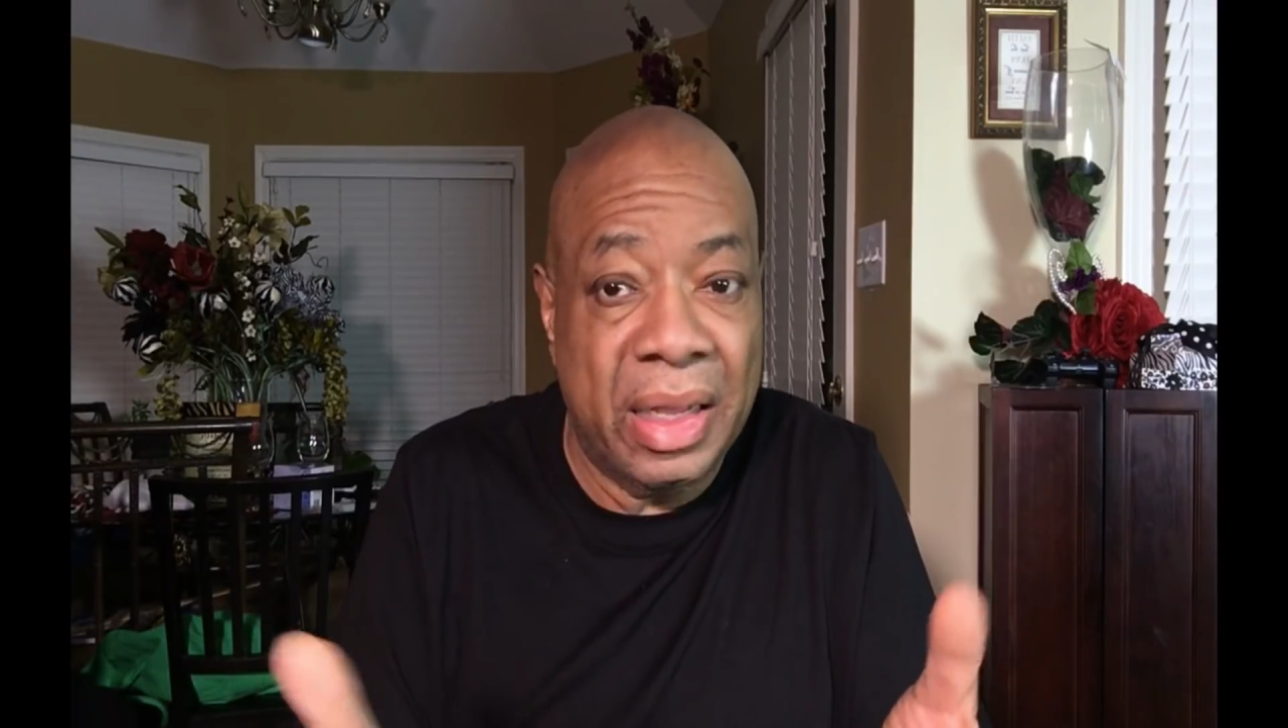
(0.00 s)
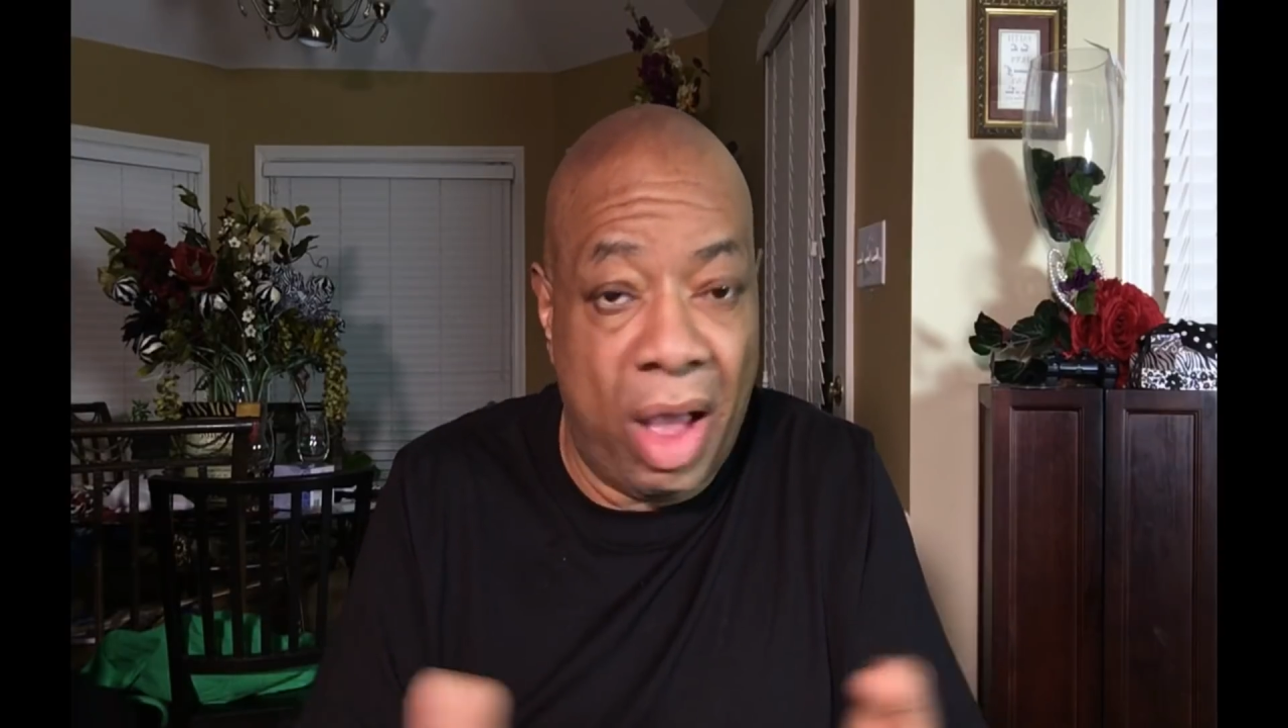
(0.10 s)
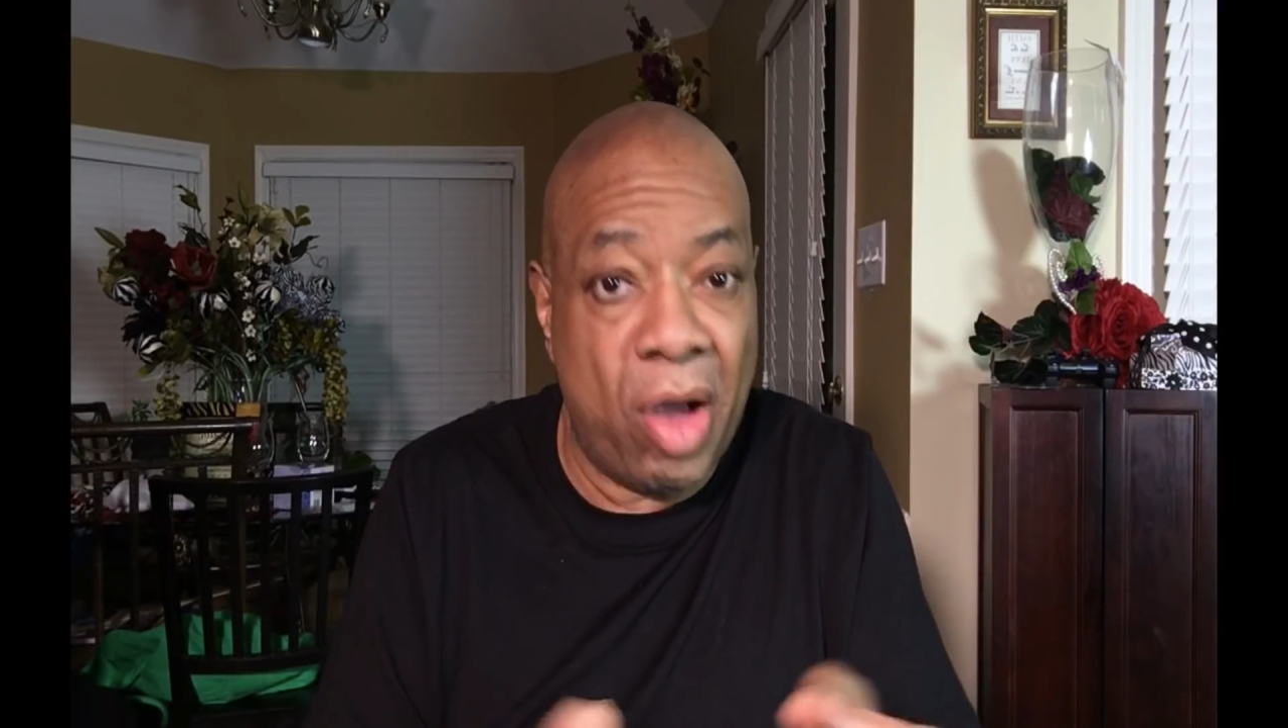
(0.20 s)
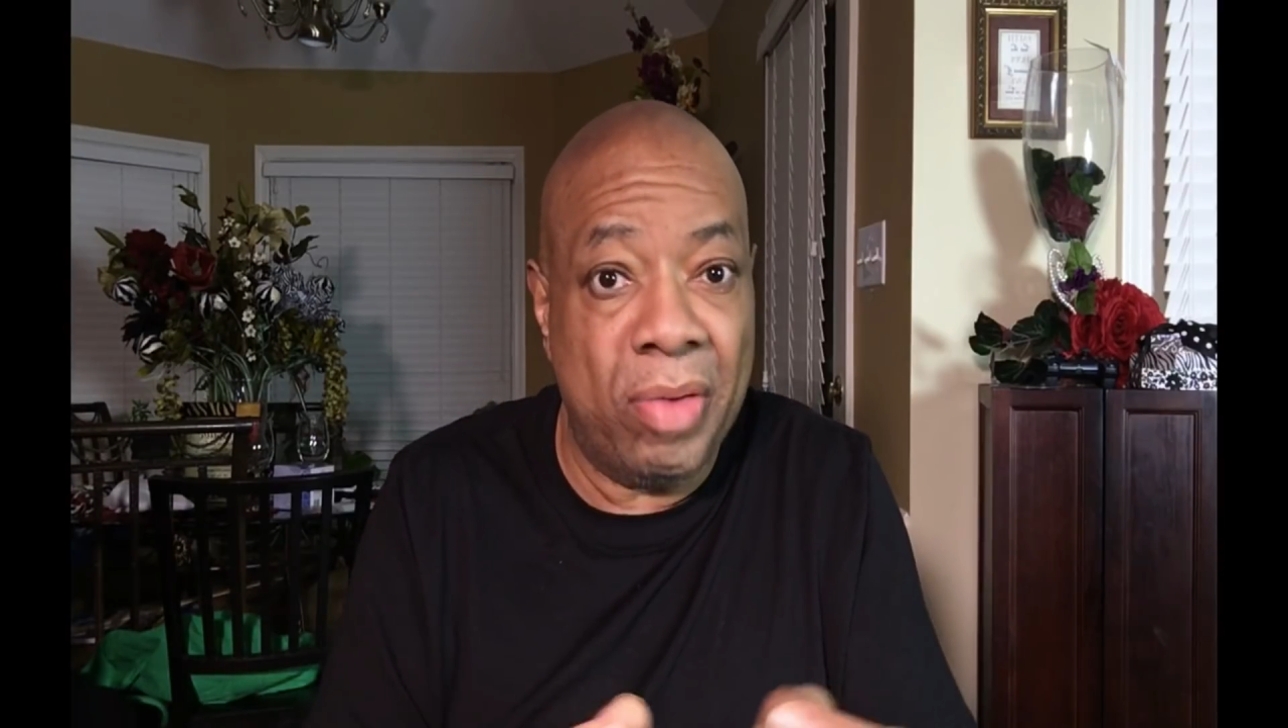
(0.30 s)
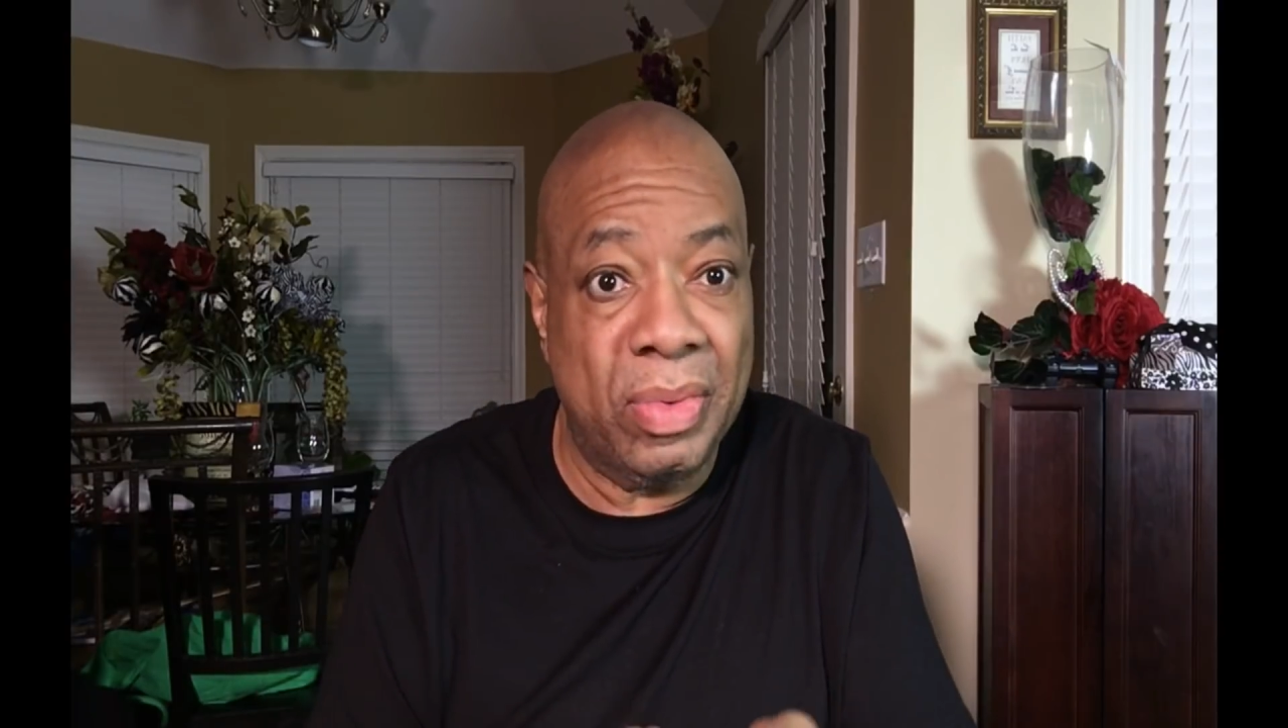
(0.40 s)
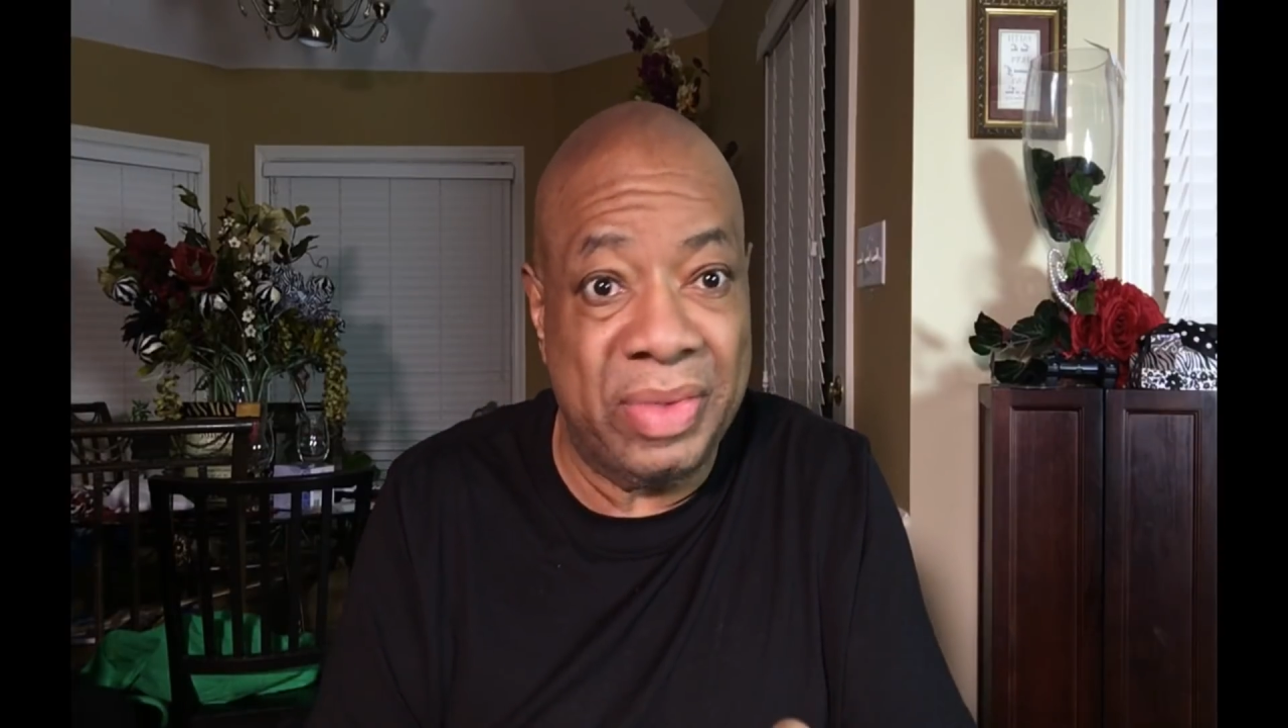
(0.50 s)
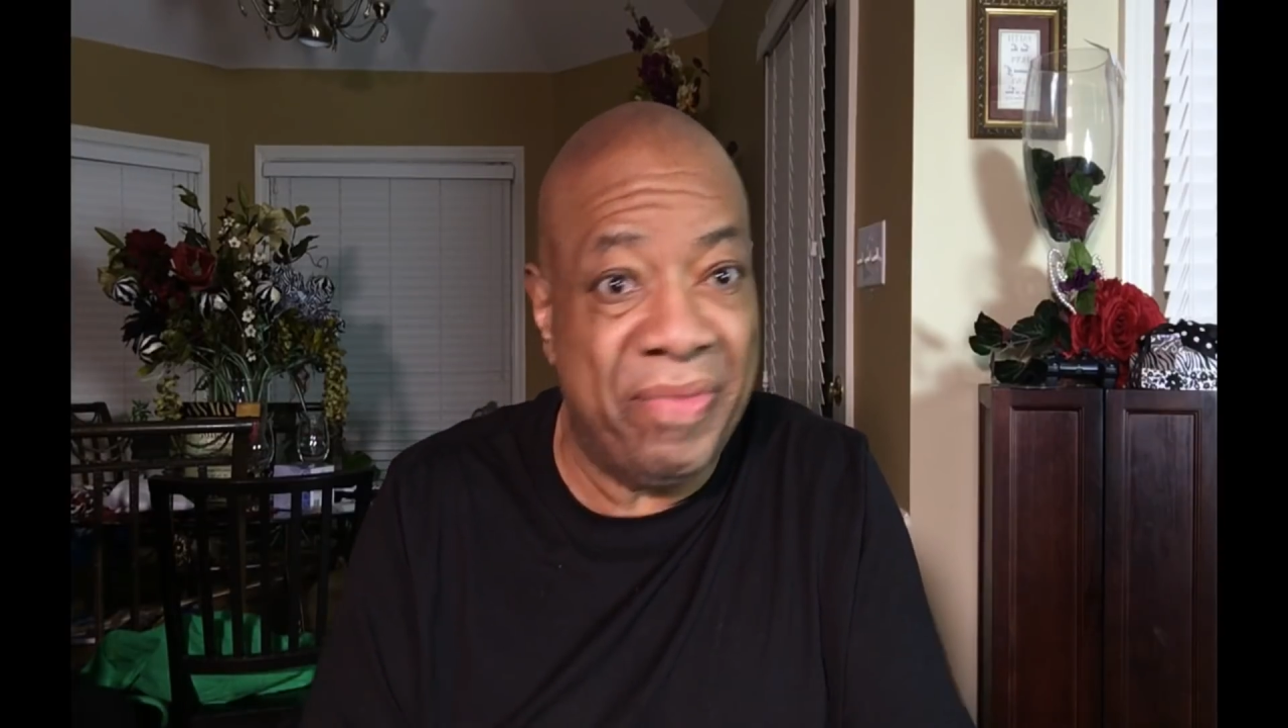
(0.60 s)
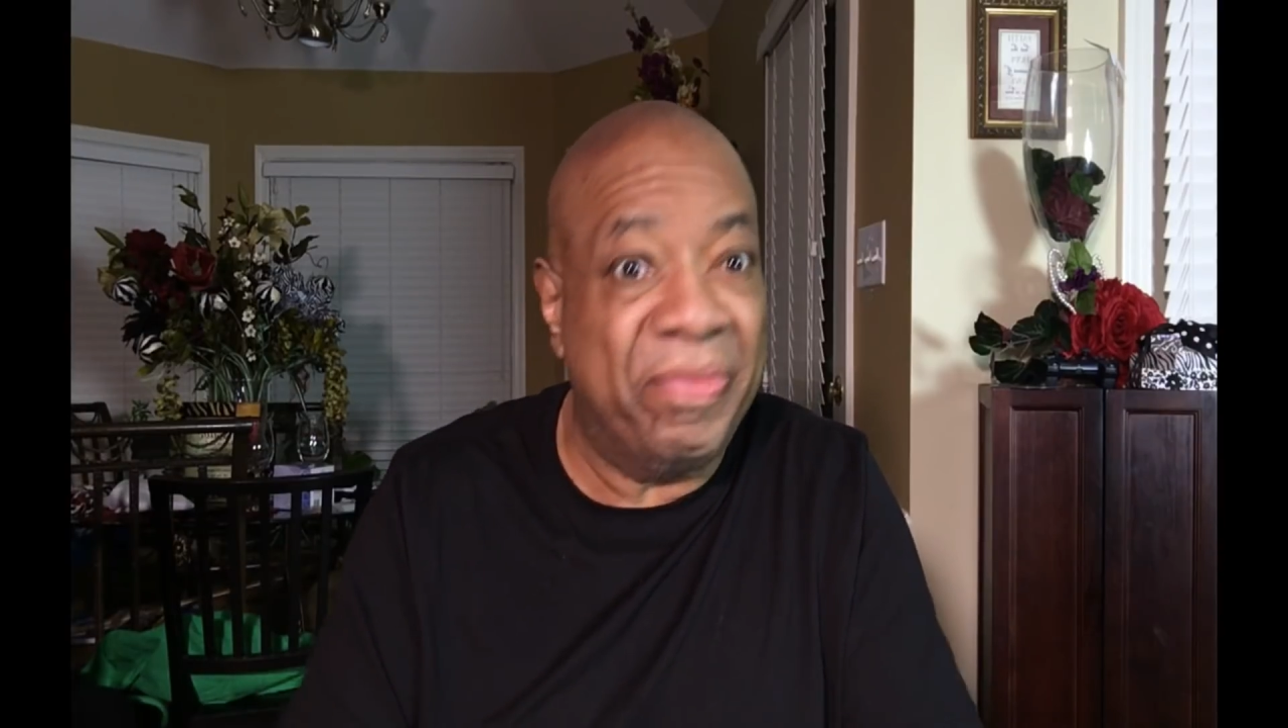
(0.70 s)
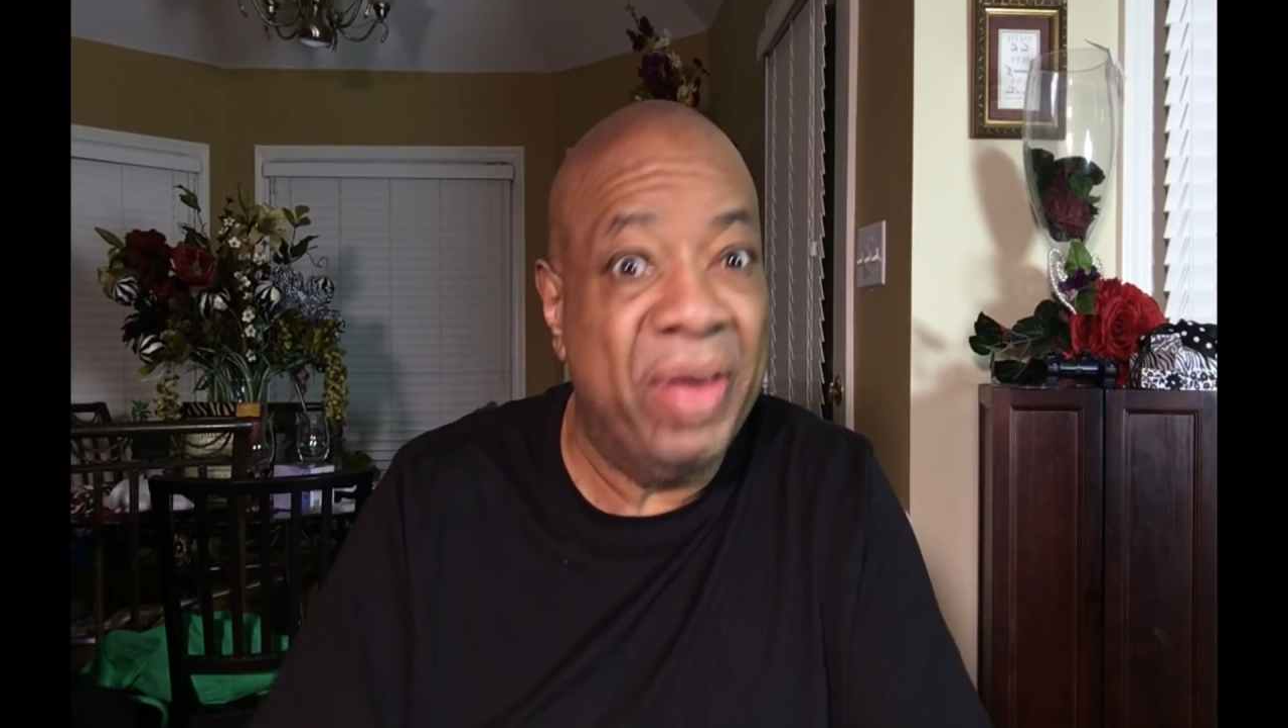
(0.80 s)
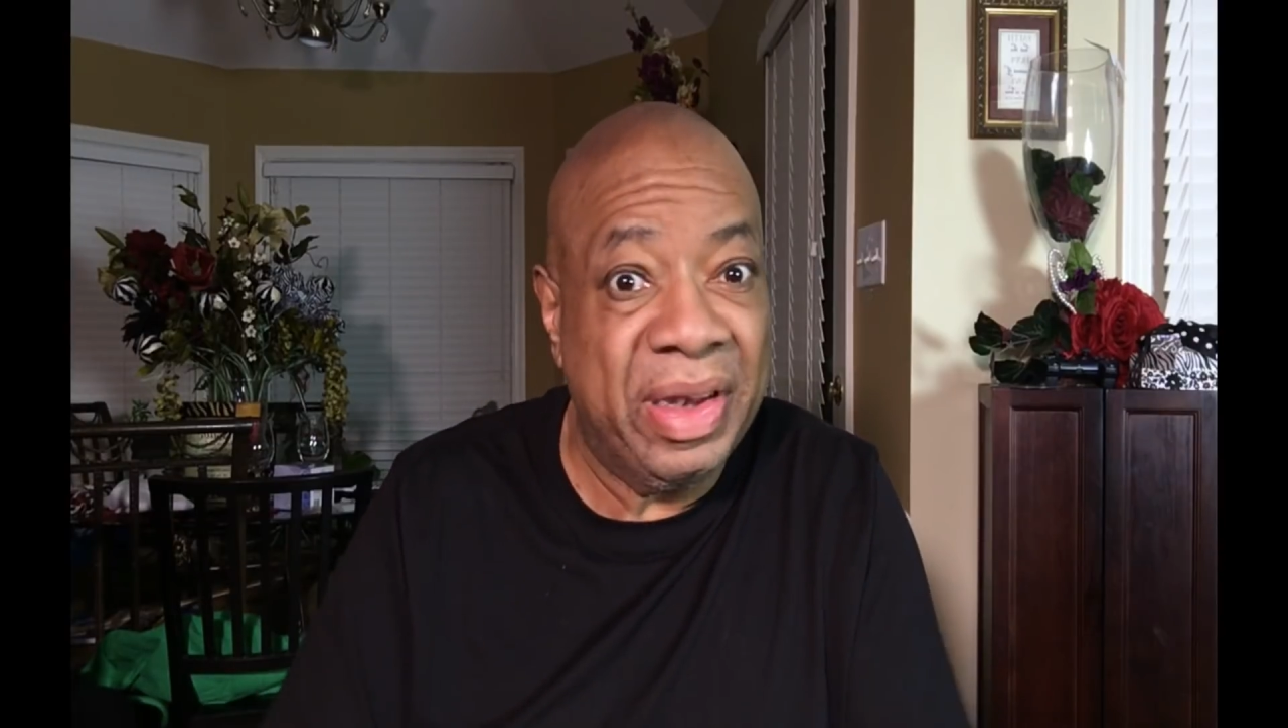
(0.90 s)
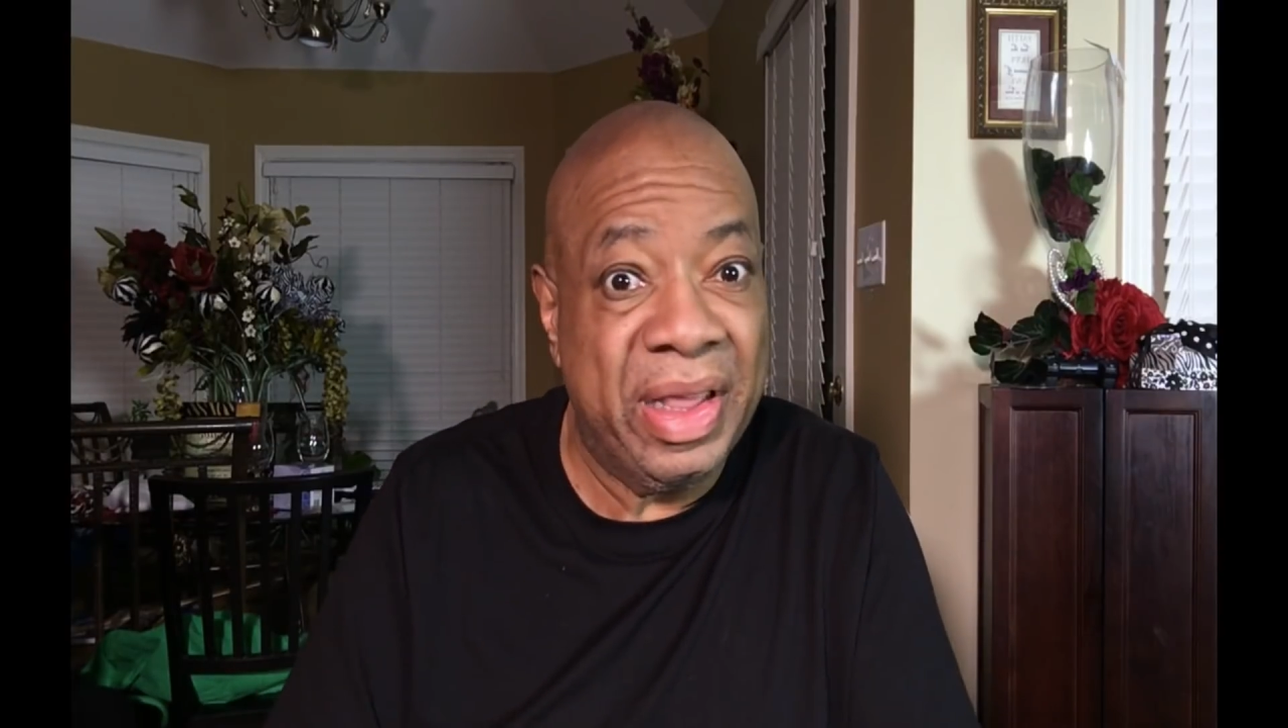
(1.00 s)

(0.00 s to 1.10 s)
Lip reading: It went from